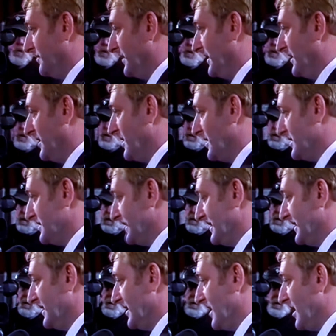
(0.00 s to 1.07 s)
Because
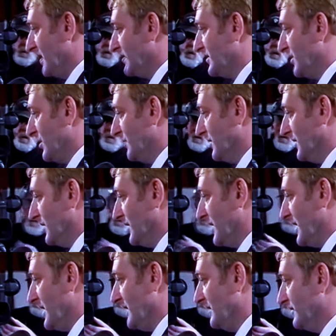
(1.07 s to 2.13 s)
in October
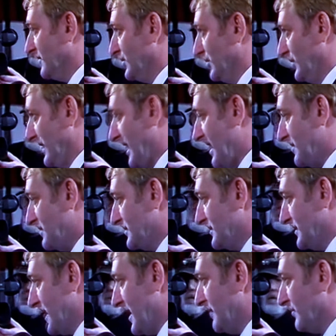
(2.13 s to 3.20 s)
of
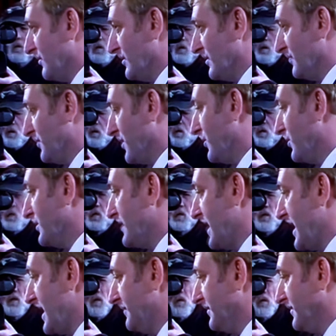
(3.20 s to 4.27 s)
2000, I wrote a
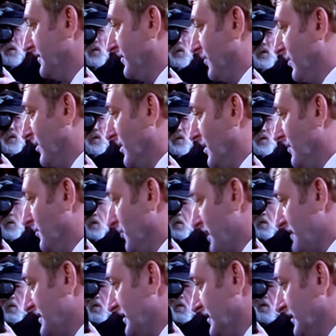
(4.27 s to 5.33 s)
prototype for
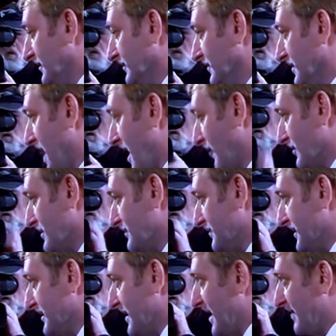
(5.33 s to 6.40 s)
present
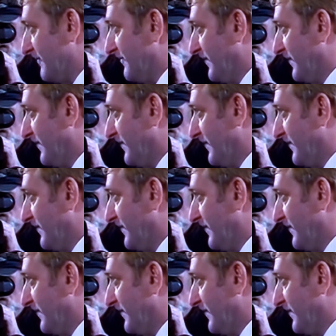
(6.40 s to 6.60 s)
Congressman Tom